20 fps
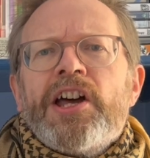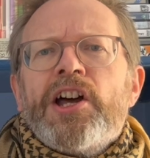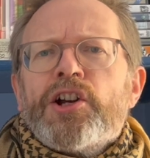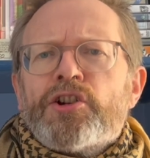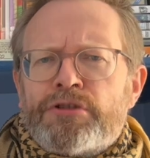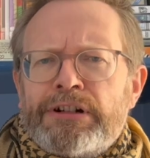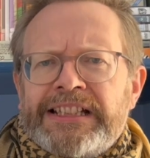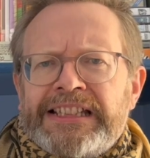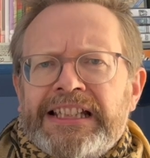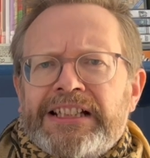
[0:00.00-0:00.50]

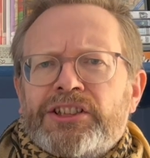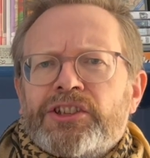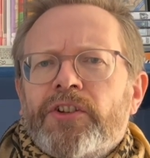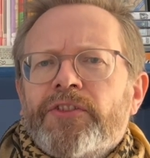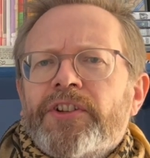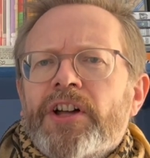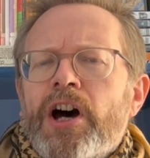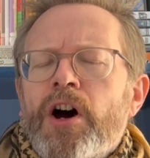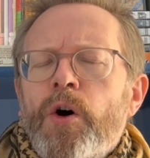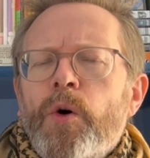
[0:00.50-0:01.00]
critics on
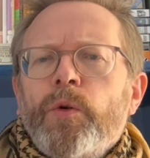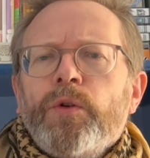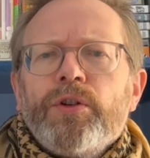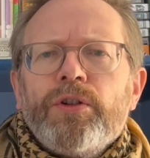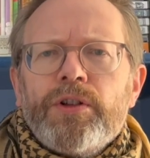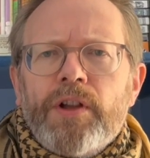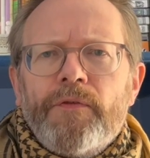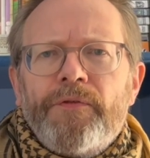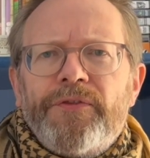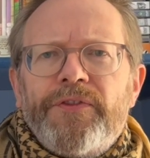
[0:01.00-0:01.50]
the whole
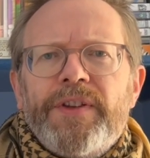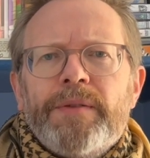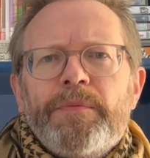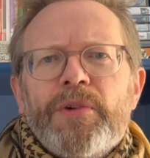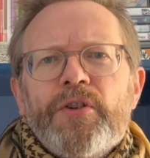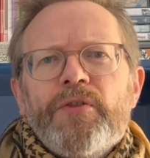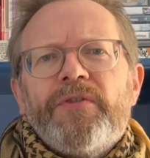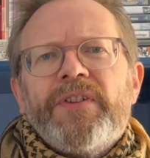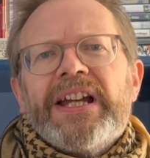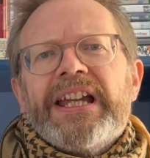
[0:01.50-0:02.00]
loved the
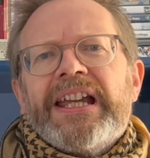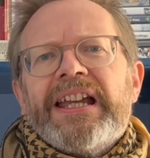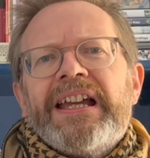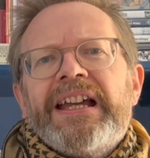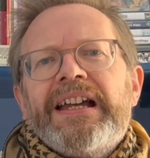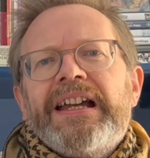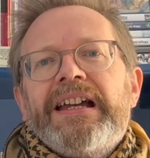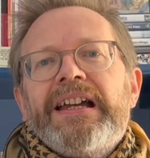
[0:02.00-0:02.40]
movie,